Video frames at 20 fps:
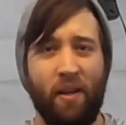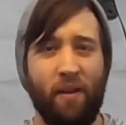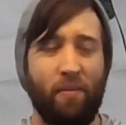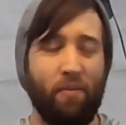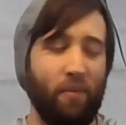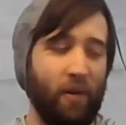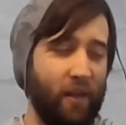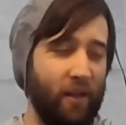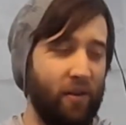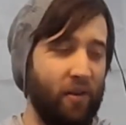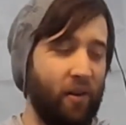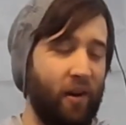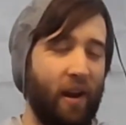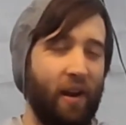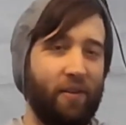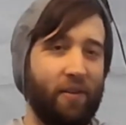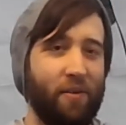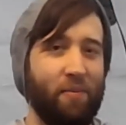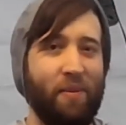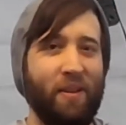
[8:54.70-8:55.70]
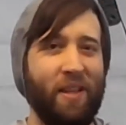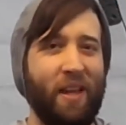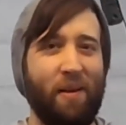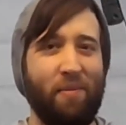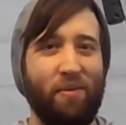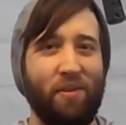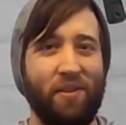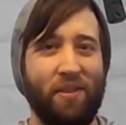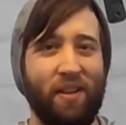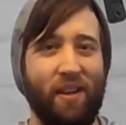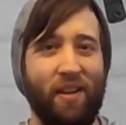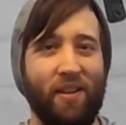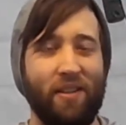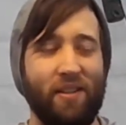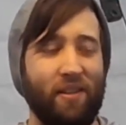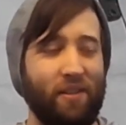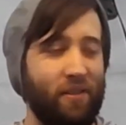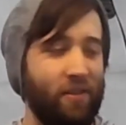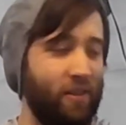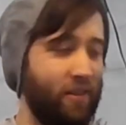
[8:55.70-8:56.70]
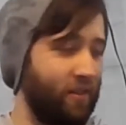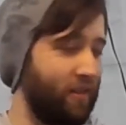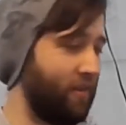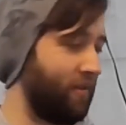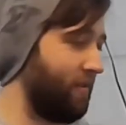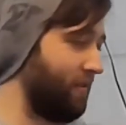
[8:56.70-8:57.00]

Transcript: but you don't have to be that precise. You just,